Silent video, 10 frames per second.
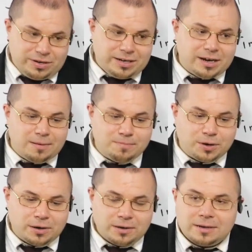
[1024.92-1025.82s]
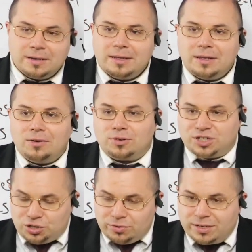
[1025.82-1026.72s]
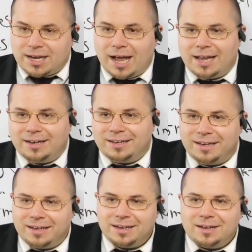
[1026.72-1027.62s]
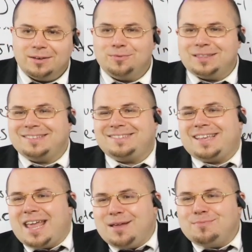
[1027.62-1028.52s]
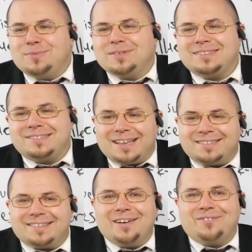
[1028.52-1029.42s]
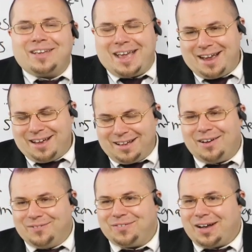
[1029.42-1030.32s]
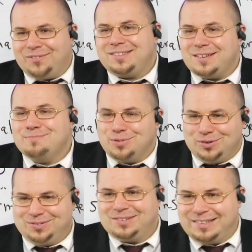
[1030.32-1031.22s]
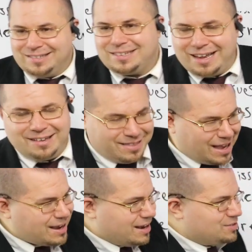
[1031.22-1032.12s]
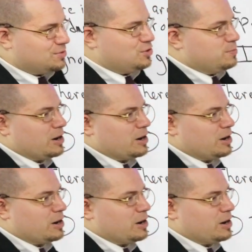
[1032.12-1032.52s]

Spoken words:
number or student ID with the same sets of symbols. In that case, was numeric